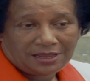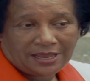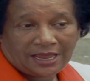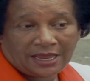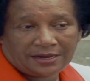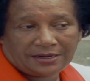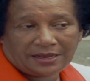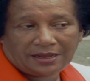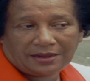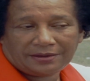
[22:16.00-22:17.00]
And
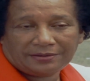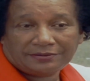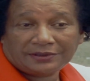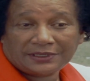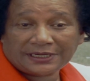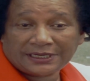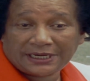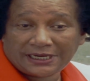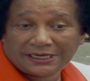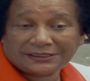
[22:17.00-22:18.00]
all the
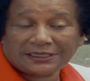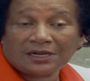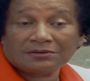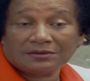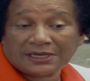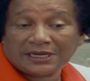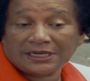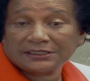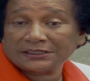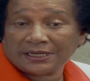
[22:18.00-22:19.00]

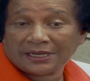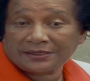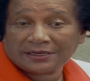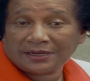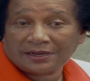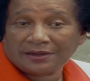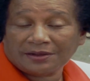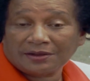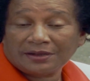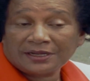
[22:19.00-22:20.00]
kids
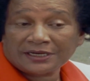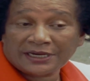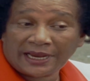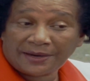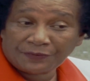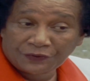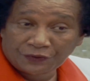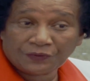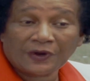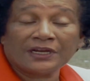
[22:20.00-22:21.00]
that came
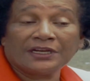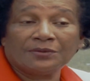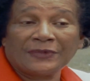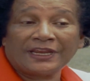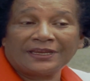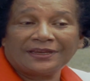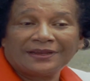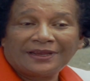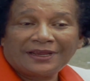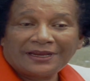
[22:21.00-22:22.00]
through under me,
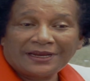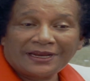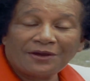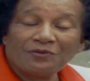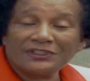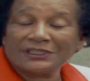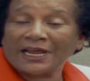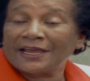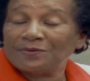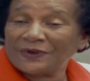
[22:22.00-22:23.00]
they wished
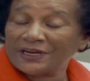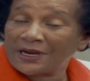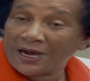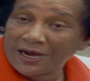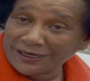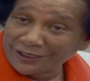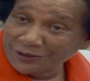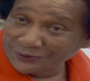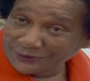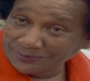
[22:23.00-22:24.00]
I had been hard
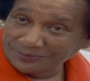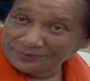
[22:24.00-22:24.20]
on them.